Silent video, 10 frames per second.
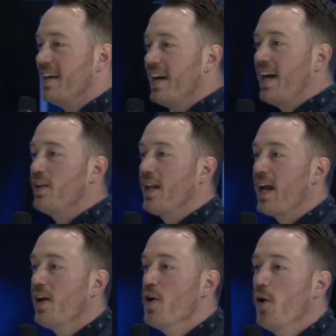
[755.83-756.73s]
they're
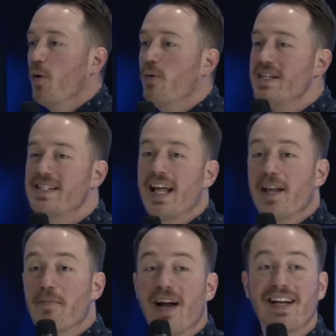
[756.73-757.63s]
like, we
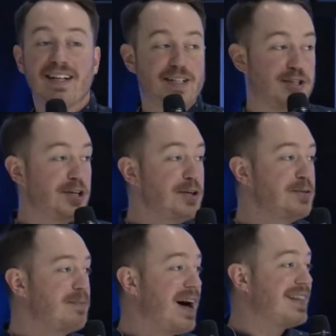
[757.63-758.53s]
celebrated a
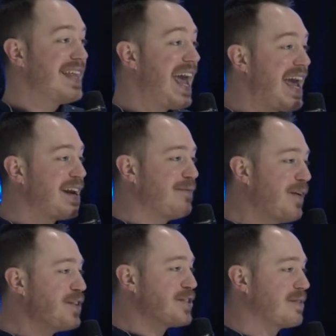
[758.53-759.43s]
2-month
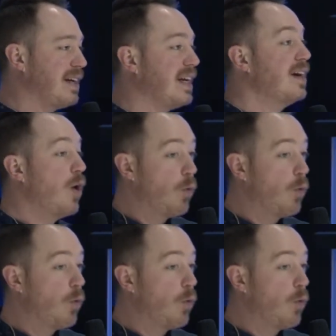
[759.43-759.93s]
anniversary.